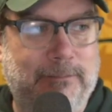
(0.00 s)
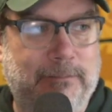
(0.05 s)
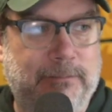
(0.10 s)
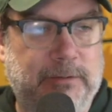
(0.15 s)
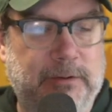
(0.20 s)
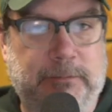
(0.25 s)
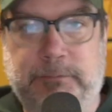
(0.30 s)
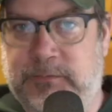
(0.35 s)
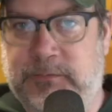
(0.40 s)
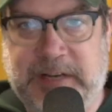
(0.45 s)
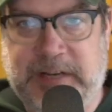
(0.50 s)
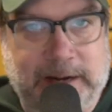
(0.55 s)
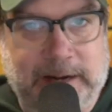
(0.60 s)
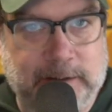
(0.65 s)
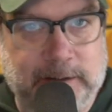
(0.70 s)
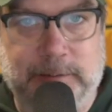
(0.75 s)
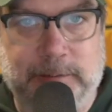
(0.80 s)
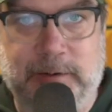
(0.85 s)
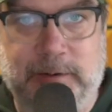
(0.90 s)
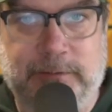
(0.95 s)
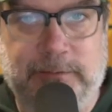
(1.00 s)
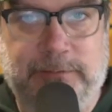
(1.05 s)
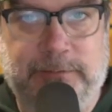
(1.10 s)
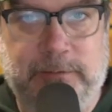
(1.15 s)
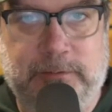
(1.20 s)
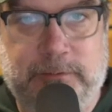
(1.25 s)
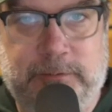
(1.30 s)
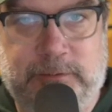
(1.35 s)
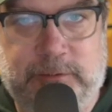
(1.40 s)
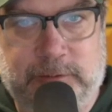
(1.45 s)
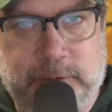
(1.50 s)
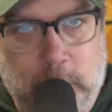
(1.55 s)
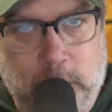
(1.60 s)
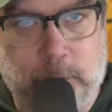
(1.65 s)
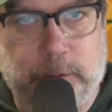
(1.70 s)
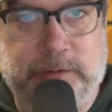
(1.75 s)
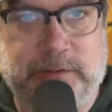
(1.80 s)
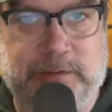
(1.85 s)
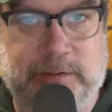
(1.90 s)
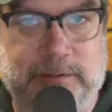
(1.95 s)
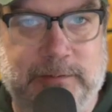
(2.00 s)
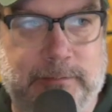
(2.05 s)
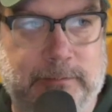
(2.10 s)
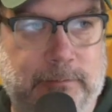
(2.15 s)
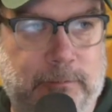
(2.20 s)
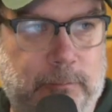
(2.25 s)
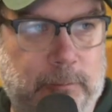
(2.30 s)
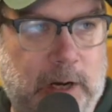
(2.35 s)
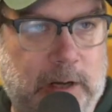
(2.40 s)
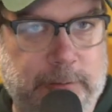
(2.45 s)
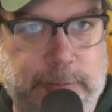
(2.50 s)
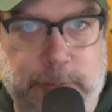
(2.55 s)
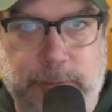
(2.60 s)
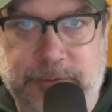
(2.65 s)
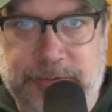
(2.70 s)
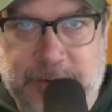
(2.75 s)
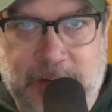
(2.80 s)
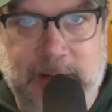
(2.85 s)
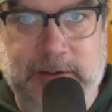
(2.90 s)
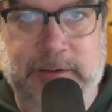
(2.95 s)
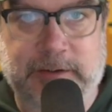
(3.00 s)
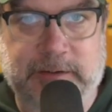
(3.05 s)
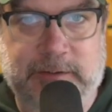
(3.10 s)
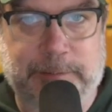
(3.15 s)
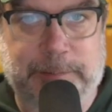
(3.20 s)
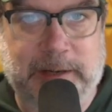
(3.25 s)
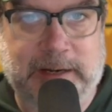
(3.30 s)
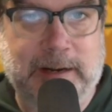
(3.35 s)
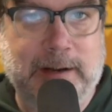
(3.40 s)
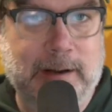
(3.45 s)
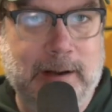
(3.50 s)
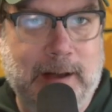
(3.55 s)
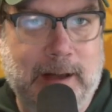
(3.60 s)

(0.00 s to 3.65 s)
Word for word: the tandem of Stokes and Rasul Douglas, but